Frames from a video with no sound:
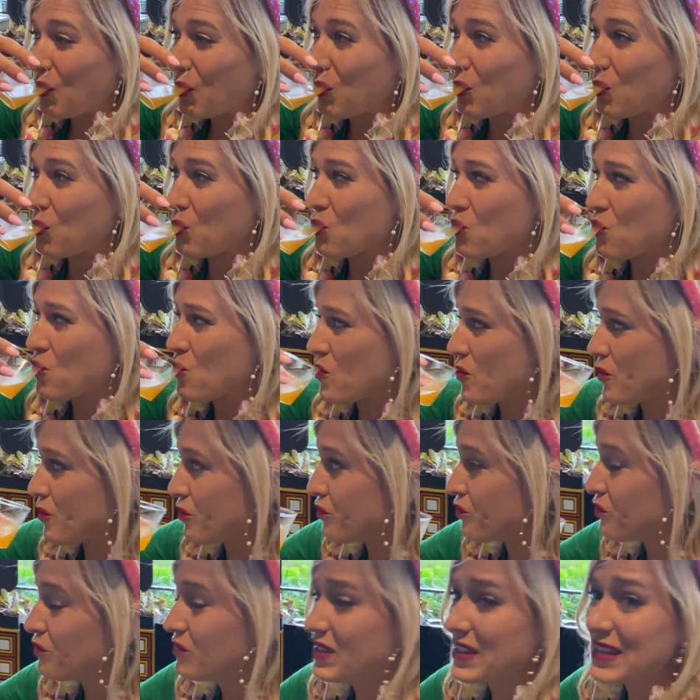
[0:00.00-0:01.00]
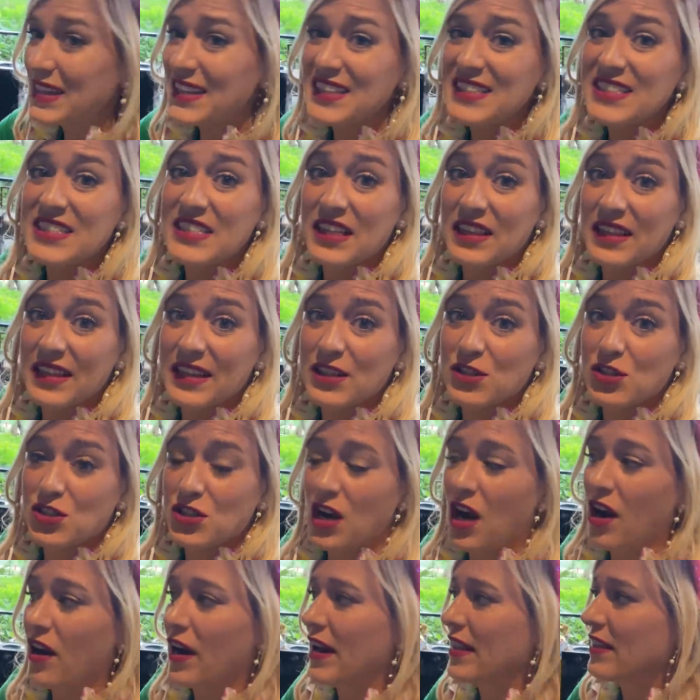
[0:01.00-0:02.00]
Mm delish.
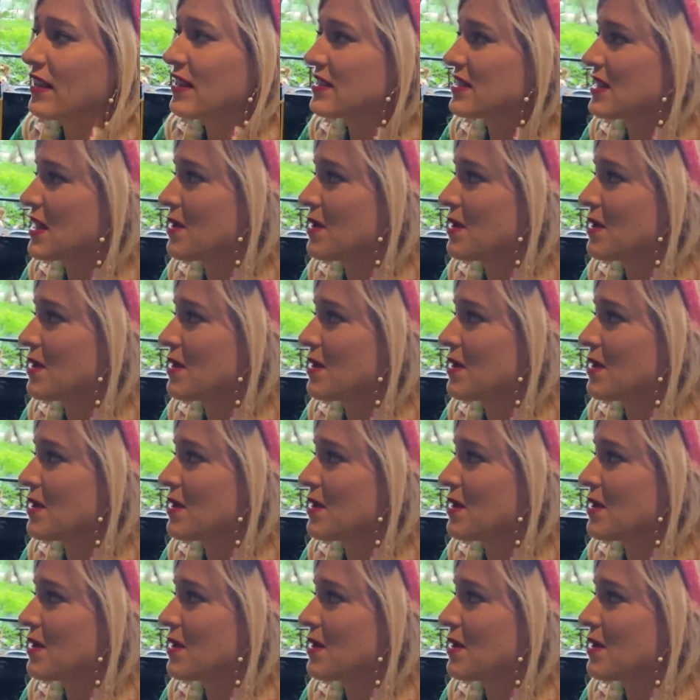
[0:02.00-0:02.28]
All right, let's